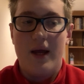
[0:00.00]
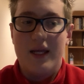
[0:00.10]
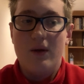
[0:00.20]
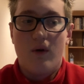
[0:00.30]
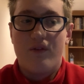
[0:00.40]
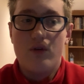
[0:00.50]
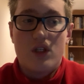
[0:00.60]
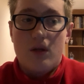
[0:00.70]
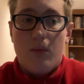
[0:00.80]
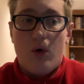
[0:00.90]
And he refuses
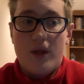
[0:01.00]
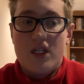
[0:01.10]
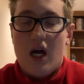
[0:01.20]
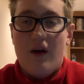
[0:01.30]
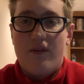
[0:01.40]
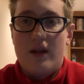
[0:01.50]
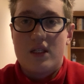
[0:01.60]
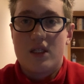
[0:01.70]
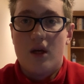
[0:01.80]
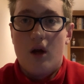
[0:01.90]
to mold his
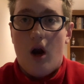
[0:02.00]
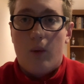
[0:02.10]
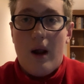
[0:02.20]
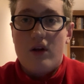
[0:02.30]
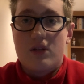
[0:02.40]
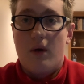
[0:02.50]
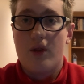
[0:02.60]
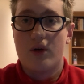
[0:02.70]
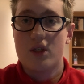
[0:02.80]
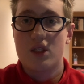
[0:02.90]
offense around
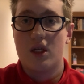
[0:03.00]
Smothers.